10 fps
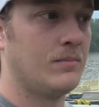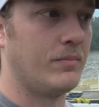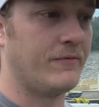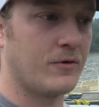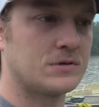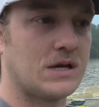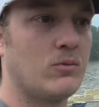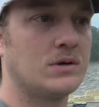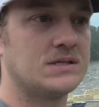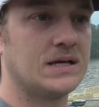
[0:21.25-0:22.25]
But first I
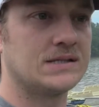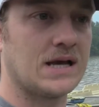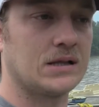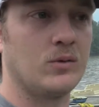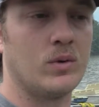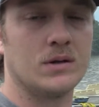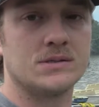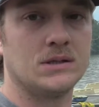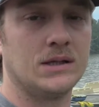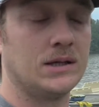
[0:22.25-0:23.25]
wanna see exactly where
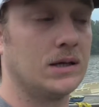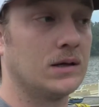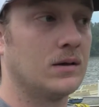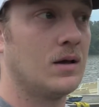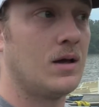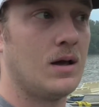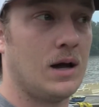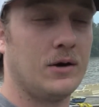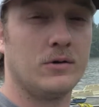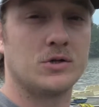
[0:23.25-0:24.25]
it's leaking.
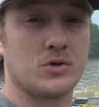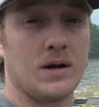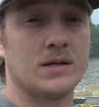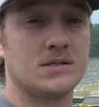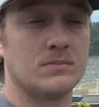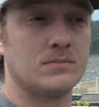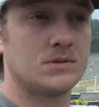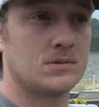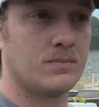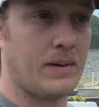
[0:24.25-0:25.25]
I know the
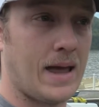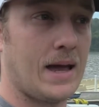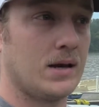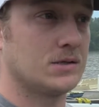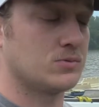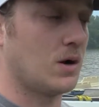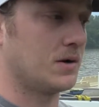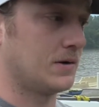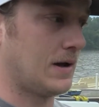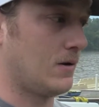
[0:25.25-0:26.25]
transom's bad, it's
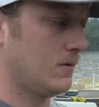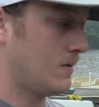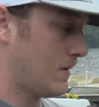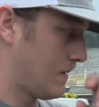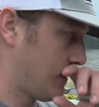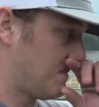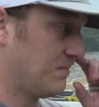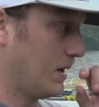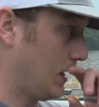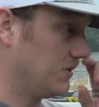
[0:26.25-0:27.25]
rotted out.
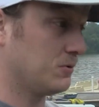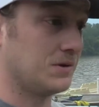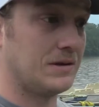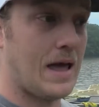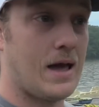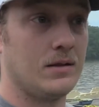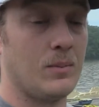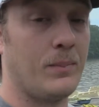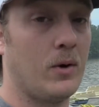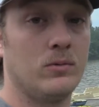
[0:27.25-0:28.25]
But other than that, the
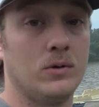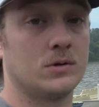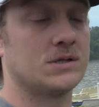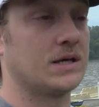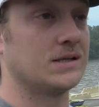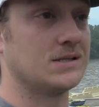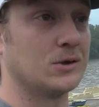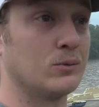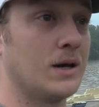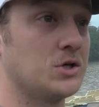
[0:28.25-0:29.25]
boat looks like it's in
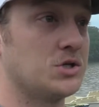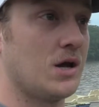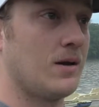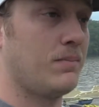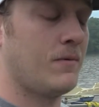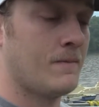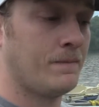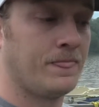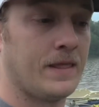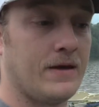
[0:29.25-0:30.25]
great shape
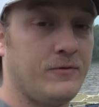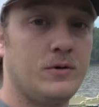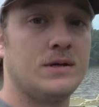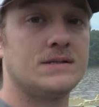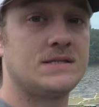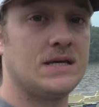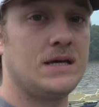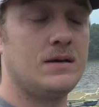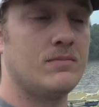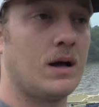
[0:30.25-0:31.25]
if you didn't
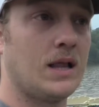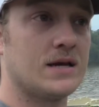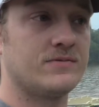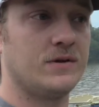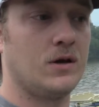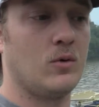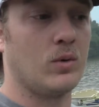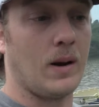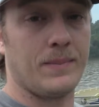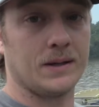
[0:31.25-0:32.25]
see my last video
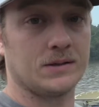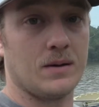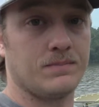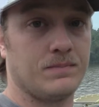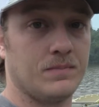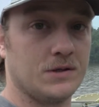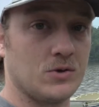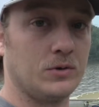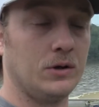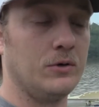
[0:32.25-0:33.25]
where I picked up this
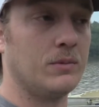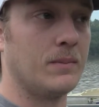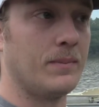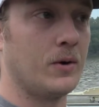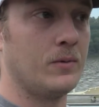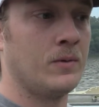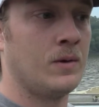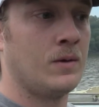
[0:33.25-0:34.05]
old aluminum boat,